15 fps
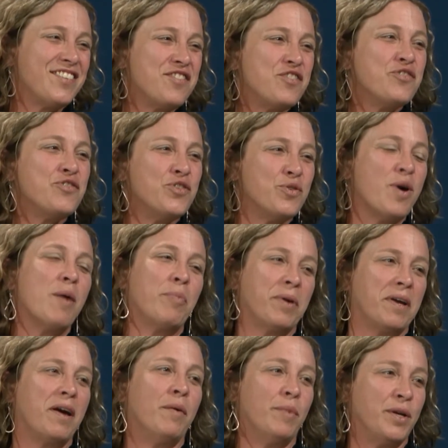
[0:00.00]
they're new up
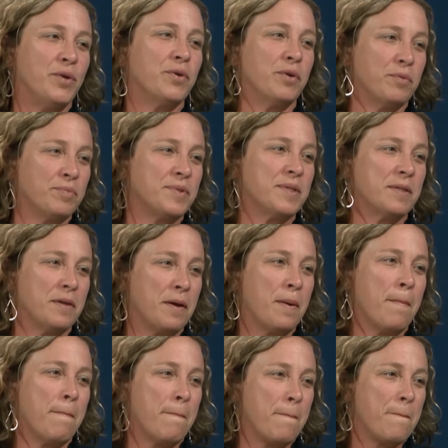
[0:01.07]
and coming groups.
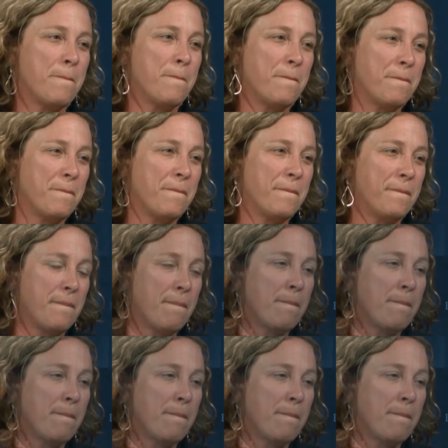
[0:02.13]
That's so exciting.